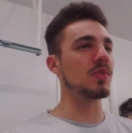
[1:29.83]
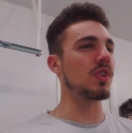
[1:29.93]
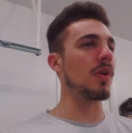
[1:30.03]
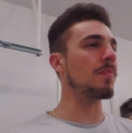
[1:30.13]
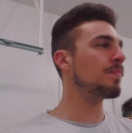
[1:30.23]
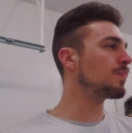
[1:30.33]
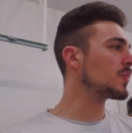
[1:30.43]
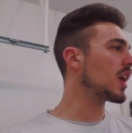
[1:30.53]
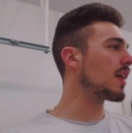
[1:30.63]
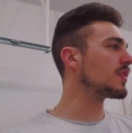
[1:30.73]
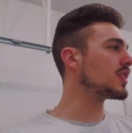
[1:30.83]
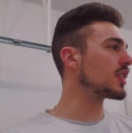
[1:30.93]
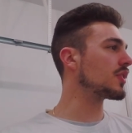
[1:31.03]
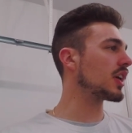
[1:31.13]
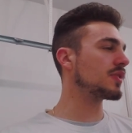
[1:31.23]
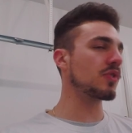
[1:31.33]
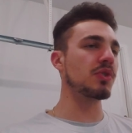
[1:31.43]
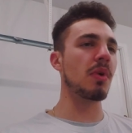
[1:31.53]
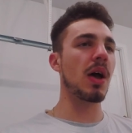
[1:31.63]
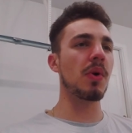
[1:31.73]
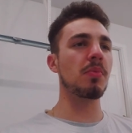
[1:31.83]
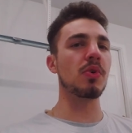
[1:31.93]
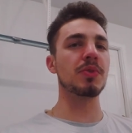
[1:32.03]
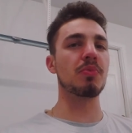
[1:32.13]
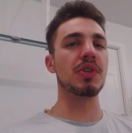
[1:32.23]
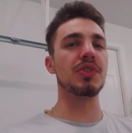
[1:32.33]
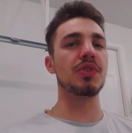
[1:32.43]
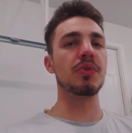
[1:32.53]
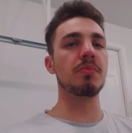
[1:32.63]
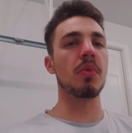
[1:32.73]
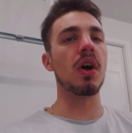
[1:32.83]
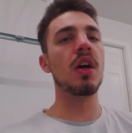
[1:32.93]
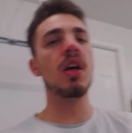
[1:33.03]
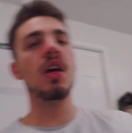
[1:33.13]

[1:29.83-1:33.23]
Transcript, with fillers: So I have to take you guys for some highway pulls pretty soon, but